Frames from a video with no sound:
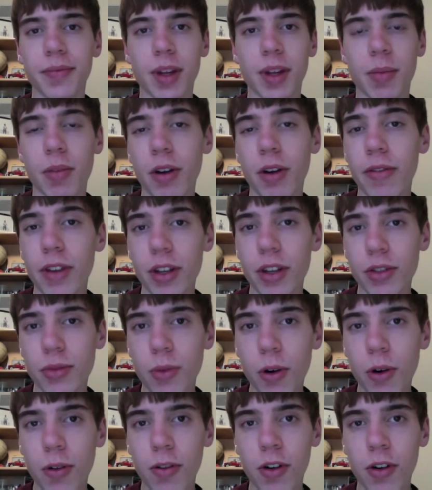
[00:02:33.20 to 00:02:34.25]
previous
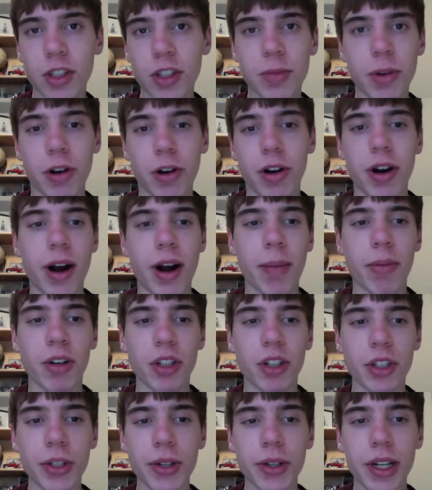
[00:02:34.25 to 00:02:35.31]
rover, Spirit and
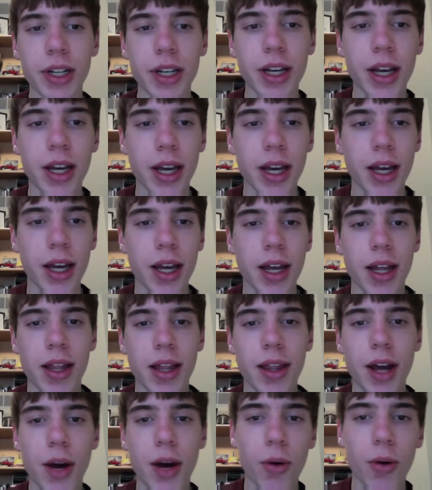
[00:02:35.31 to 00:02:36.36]
Opportunity,
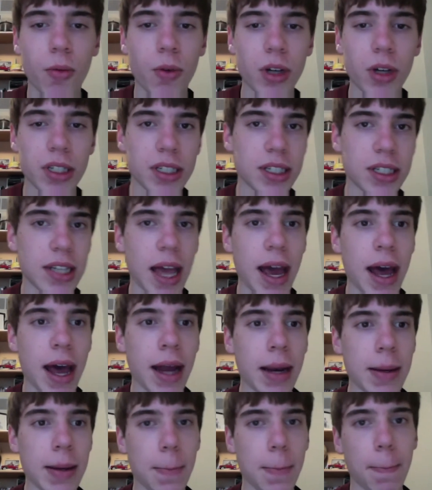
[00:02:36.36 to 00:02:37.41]
that were once
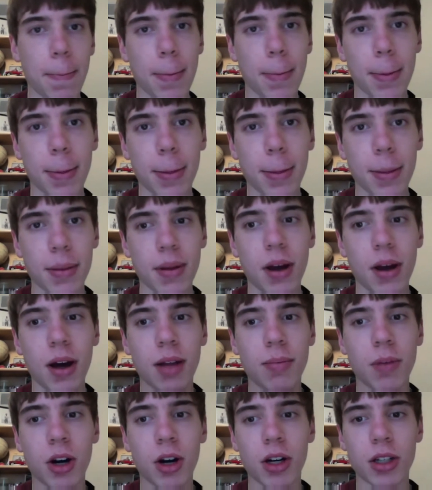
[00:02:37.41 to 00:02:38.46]
on
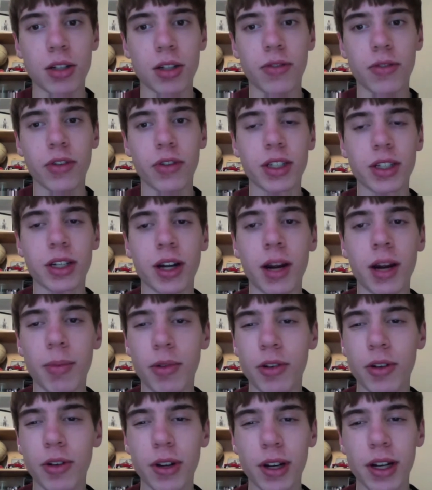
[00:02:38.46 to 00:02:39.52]
Mars' surface. And
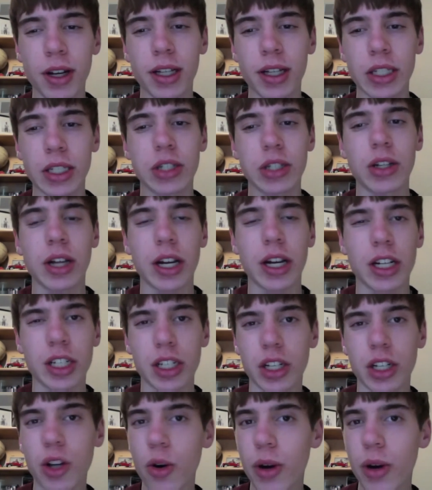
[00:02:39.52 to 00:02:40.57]
Opportunity is still
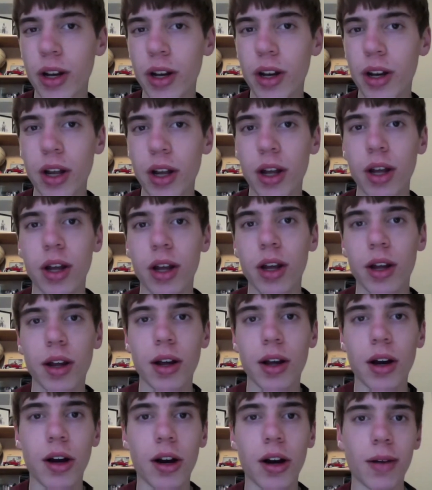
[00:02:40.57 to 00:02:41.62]
actually going.
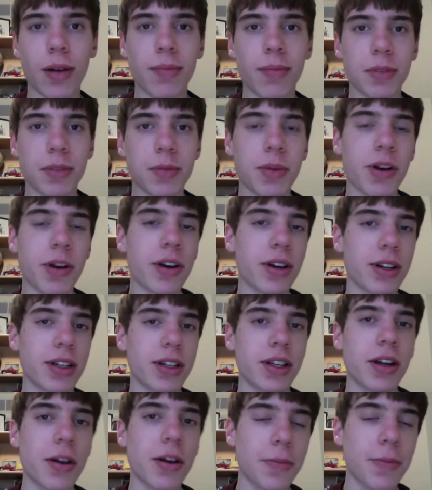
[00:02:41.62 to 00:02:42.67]
Spirit did